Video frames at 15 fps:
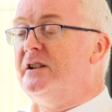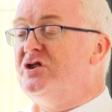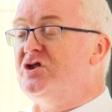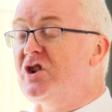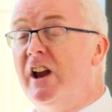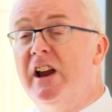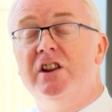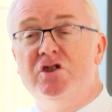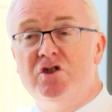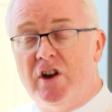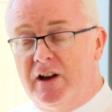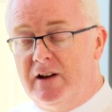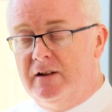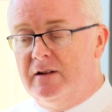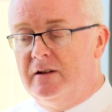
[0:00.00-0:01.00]

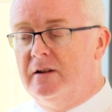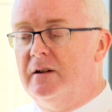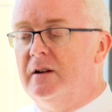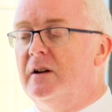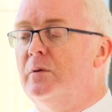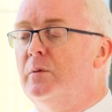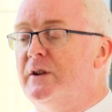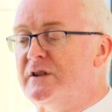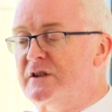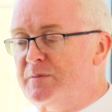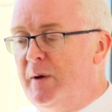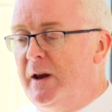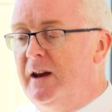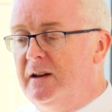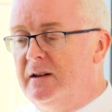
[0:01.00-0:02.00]
changing with
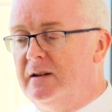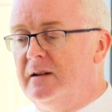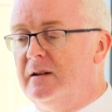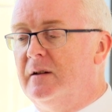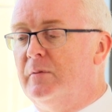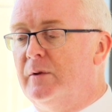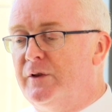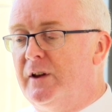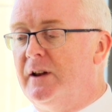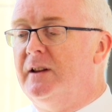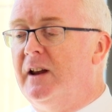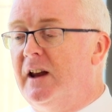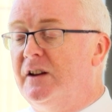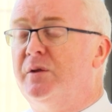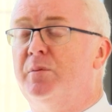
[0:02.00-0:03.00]
speed within
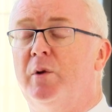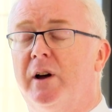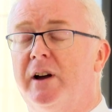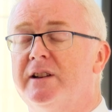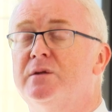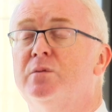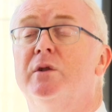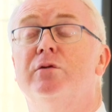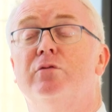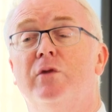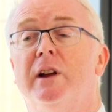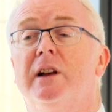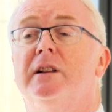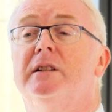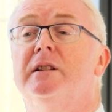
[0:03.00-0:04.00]
the enterprise with
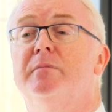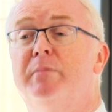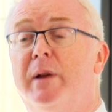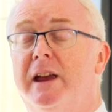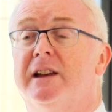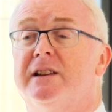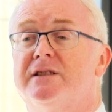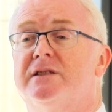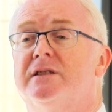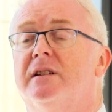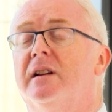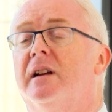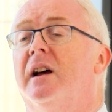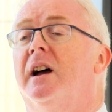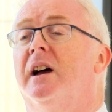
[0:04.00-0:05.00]
real pace
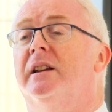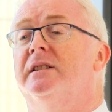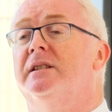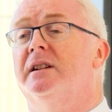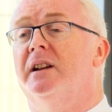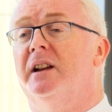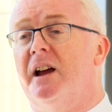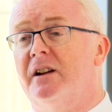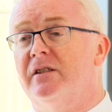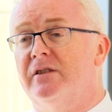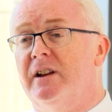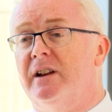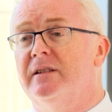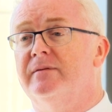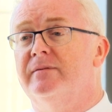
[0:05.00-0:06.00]
and
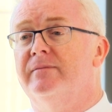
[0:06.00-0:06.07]
alacrity.